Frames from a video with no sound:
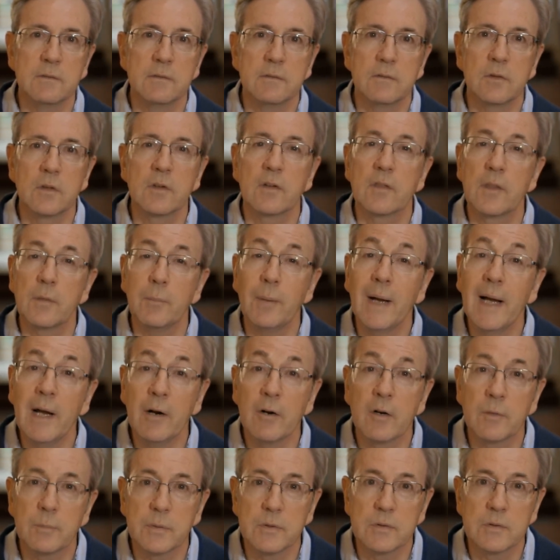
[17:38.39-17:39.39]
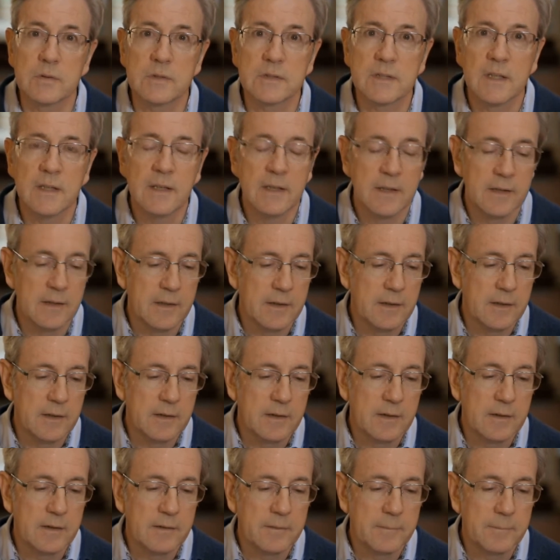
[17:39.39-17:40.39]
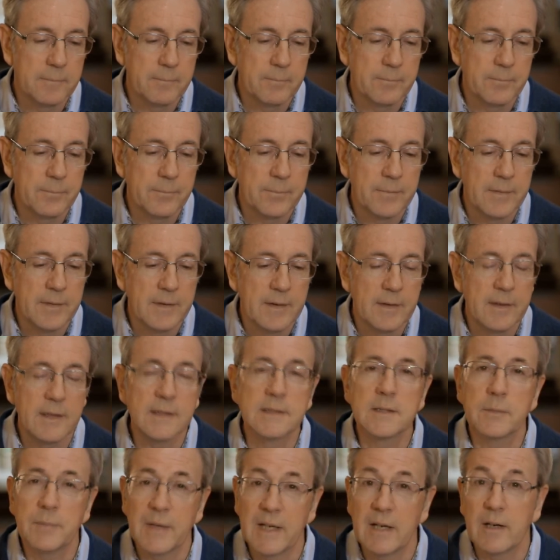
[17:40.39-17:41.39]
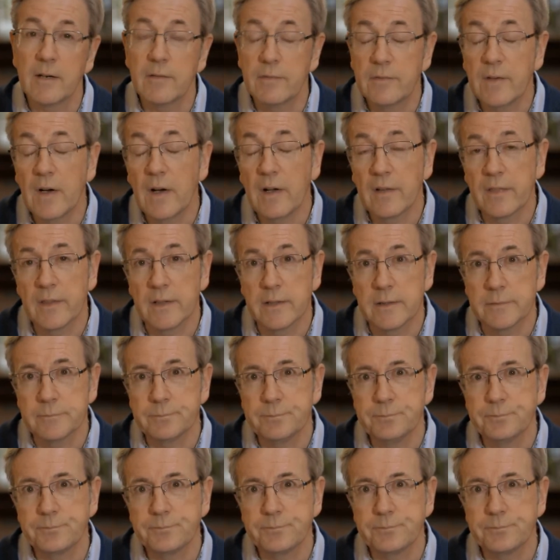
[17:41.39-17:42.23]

one of the parables, is about a father.